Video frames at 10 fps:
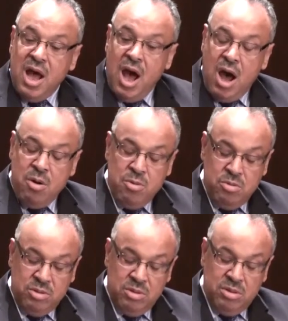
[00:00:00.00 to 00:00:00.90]

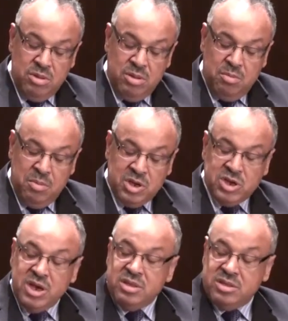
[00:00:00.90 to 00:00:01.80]
how much
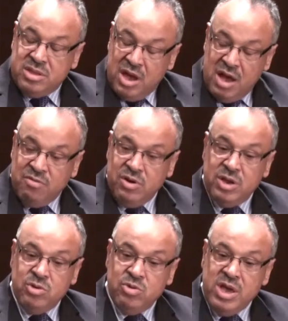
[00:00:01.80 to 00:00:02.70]
is Takaful
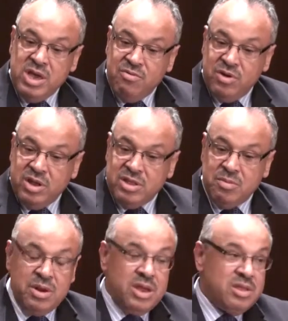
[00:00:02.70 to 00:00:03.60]
in UAE, for
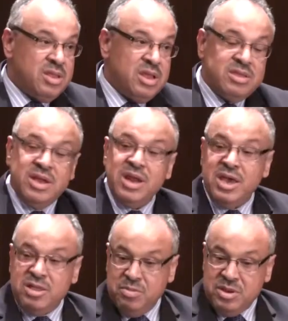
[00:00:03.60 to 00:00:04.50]
example, is less than
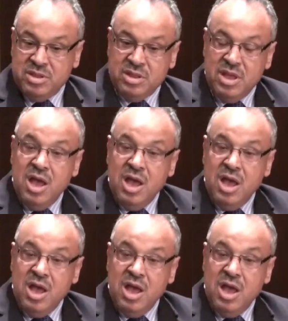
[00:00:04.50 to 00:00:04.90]
8%.